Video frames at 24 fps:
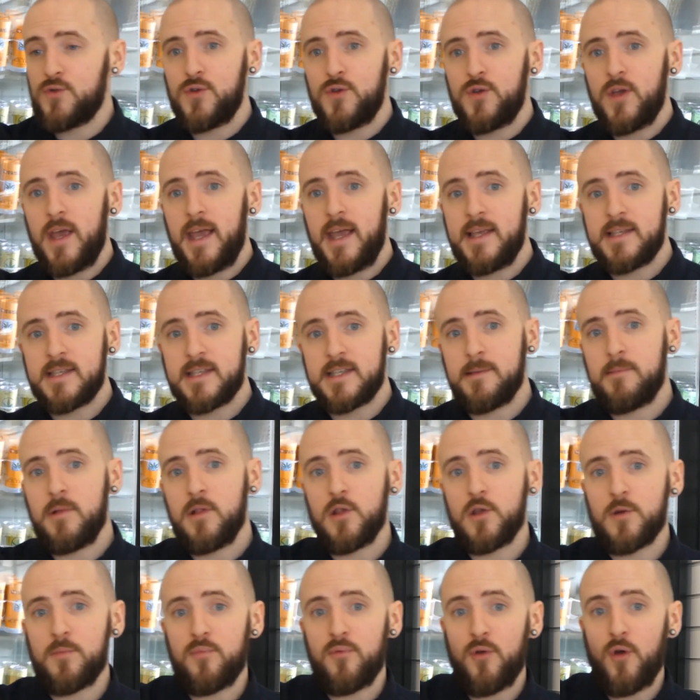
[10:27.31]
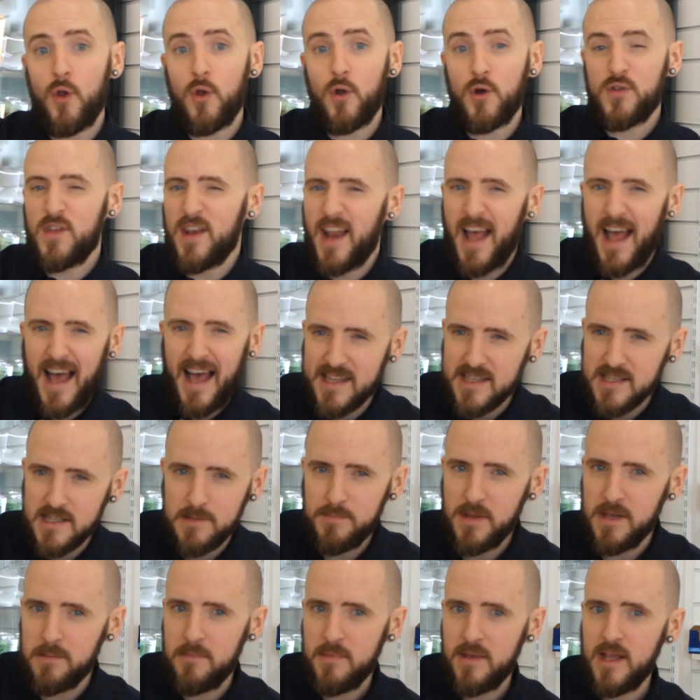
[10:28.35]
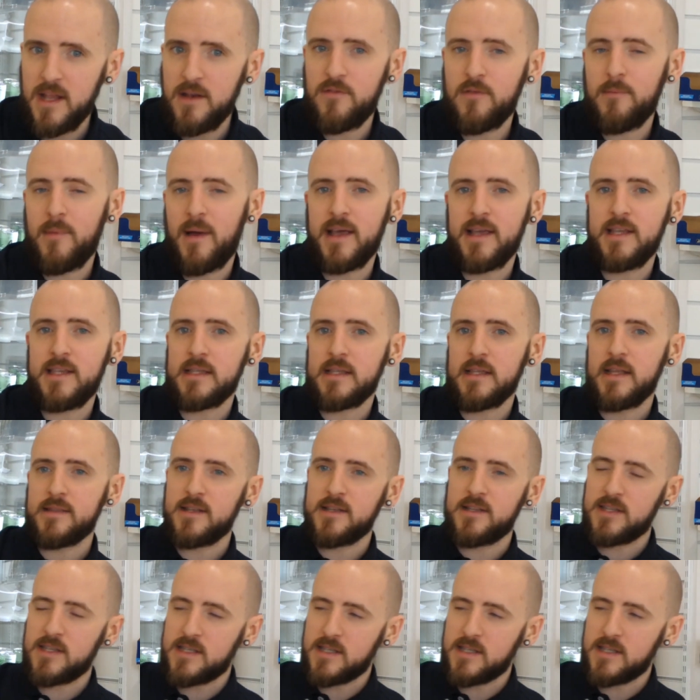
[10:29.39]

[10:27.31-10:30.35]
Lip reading: to a similar product that hasn't been made from isolate.